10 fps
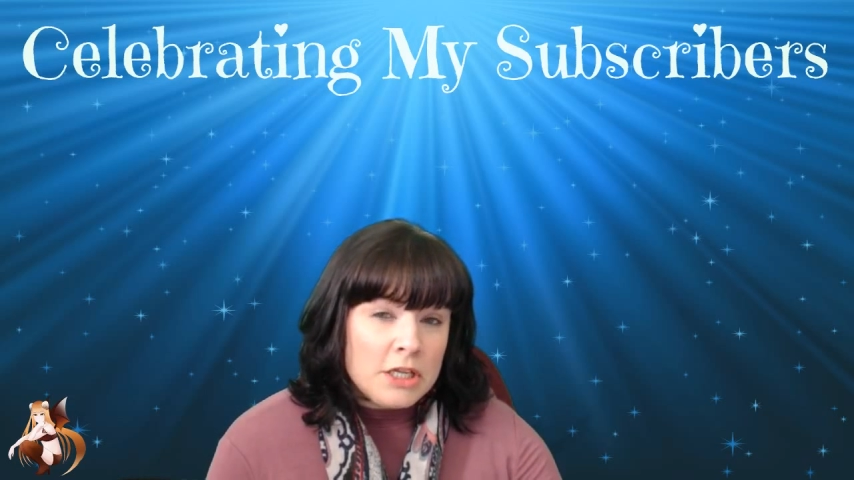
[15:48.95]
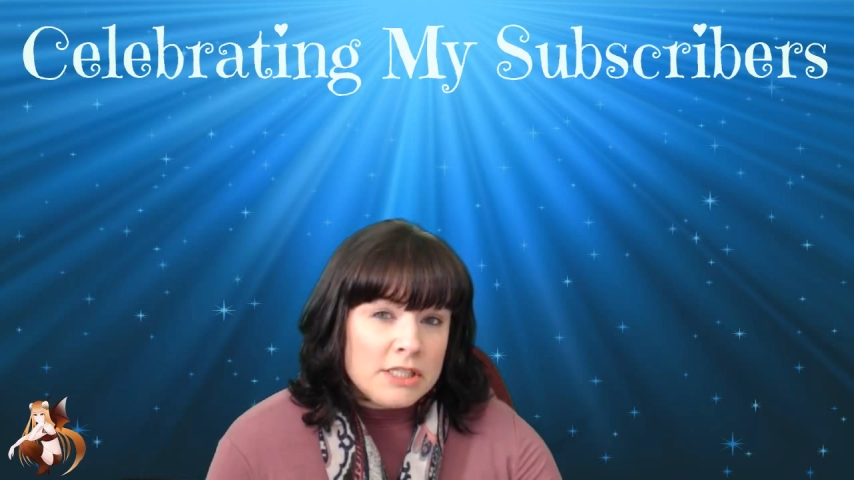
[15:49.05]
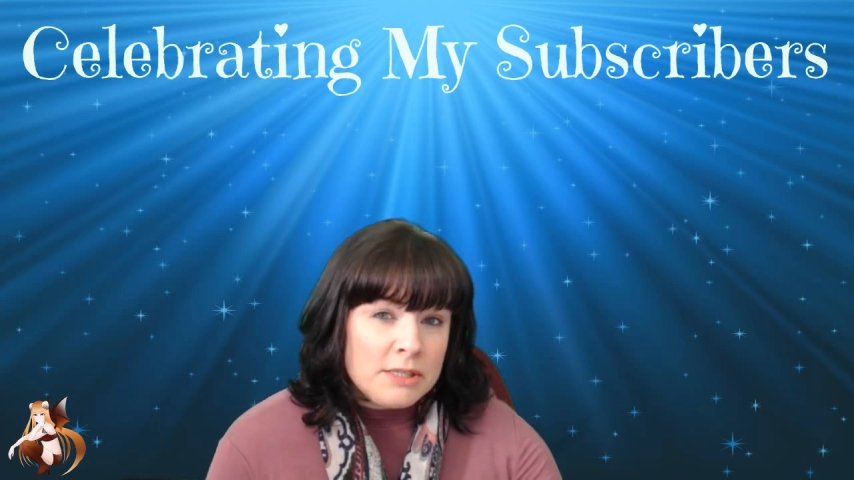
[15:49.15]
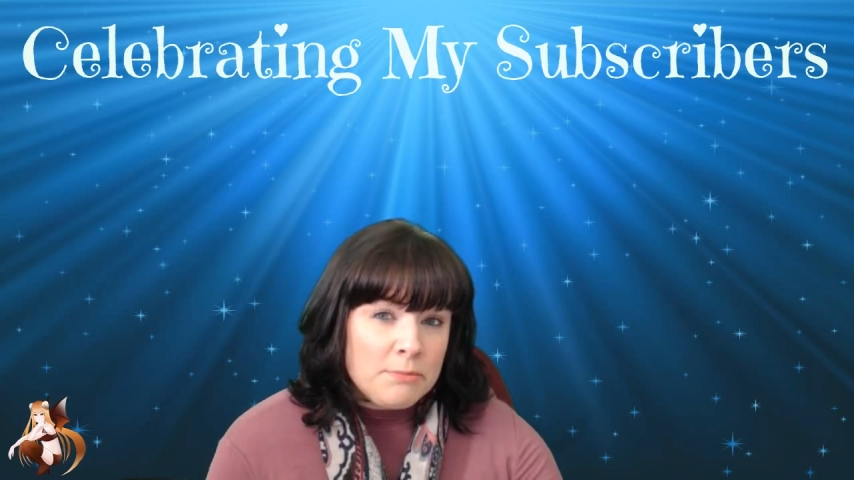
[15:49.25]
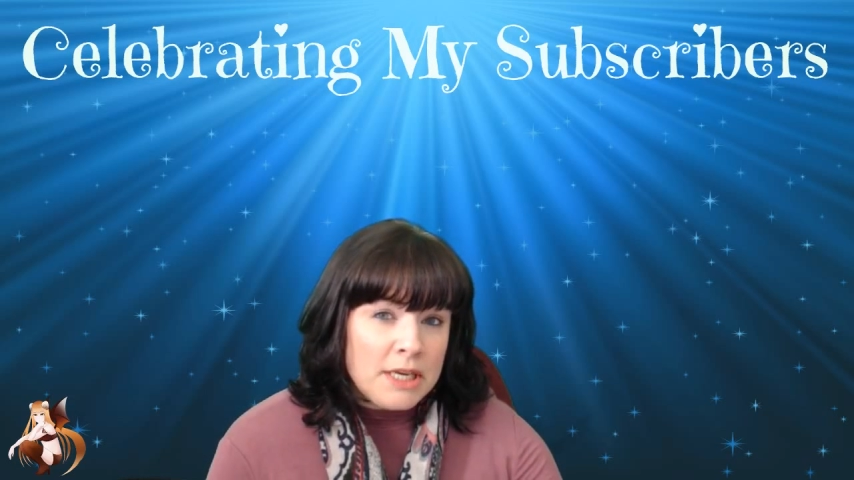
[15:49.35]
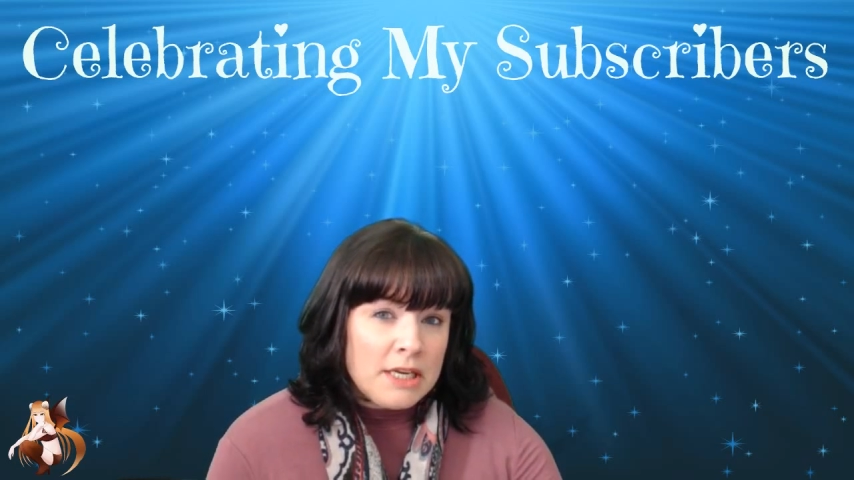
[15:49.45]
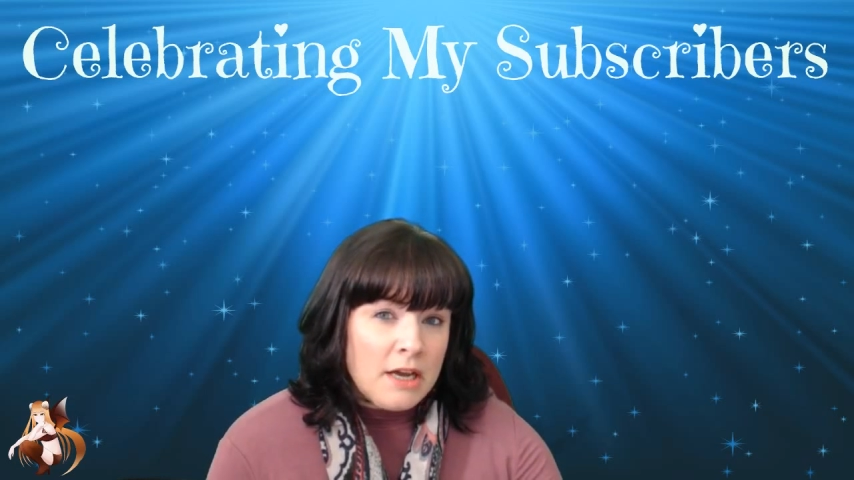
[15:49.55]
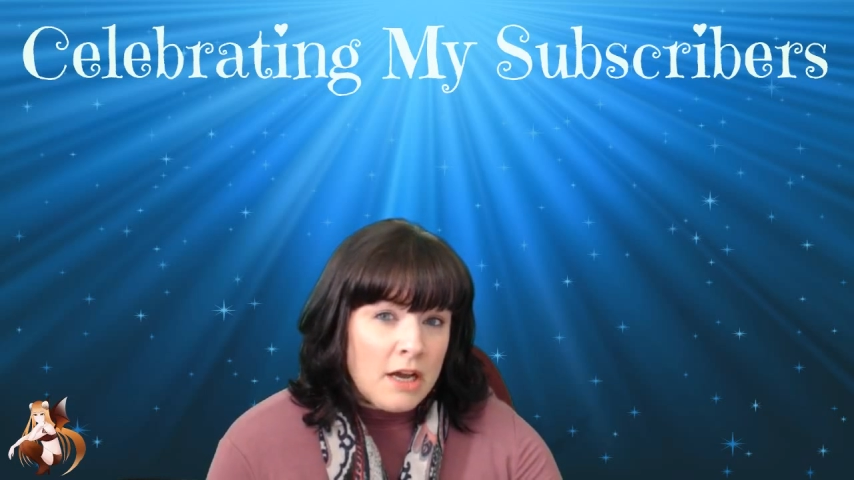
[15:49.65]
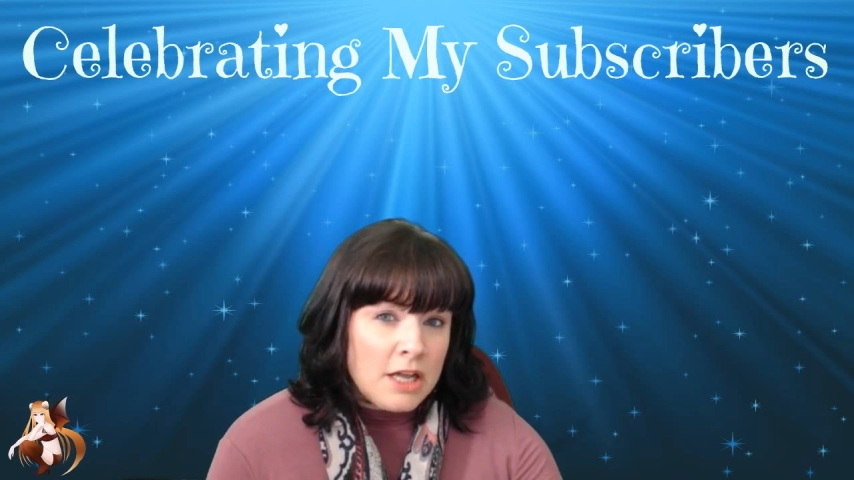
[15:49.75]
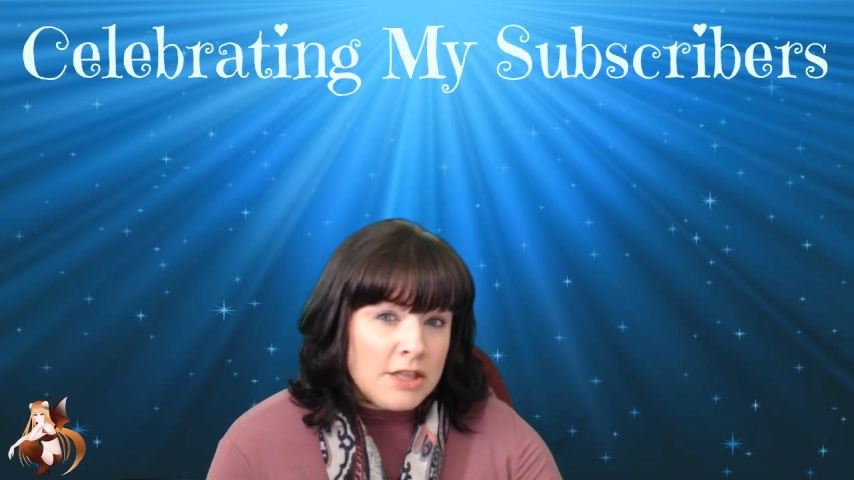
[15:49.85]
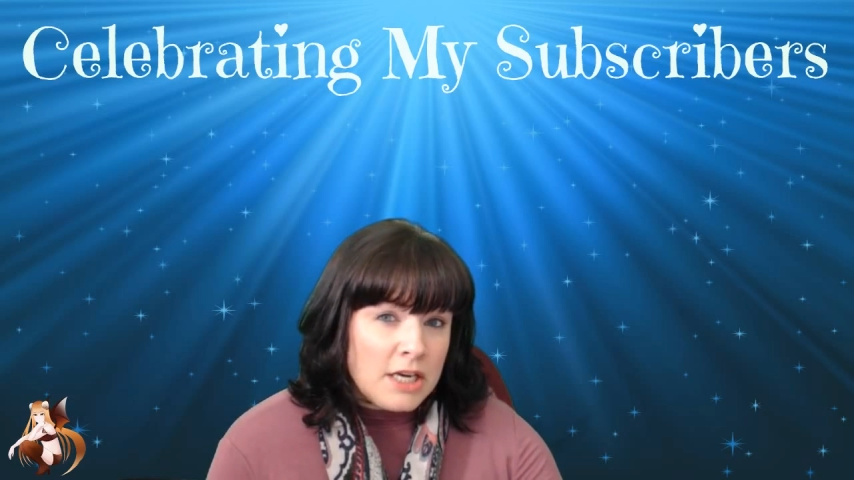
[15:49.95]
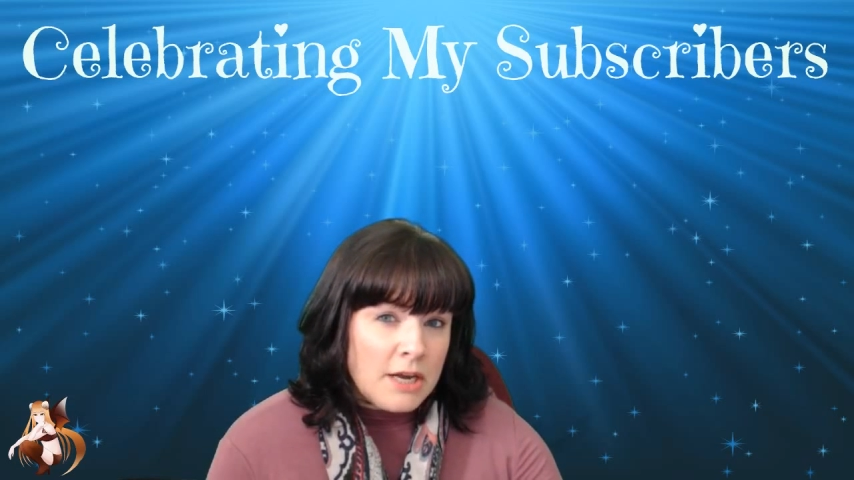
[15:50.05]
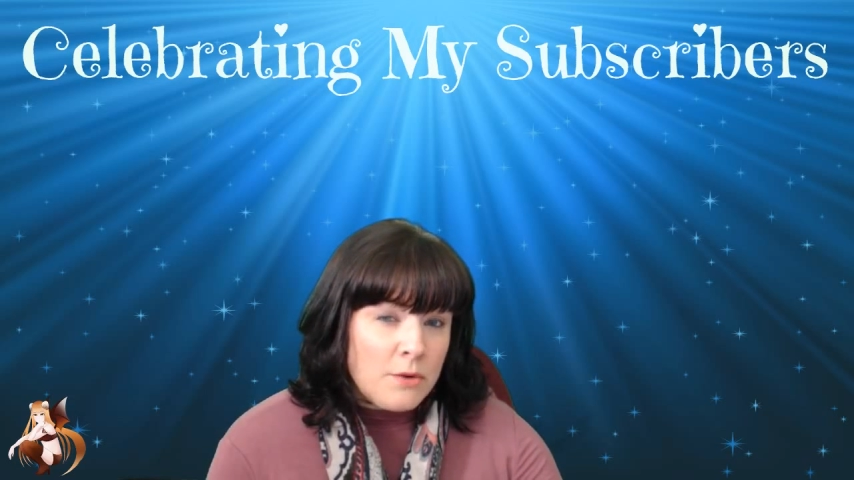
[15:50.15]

submitted on the night,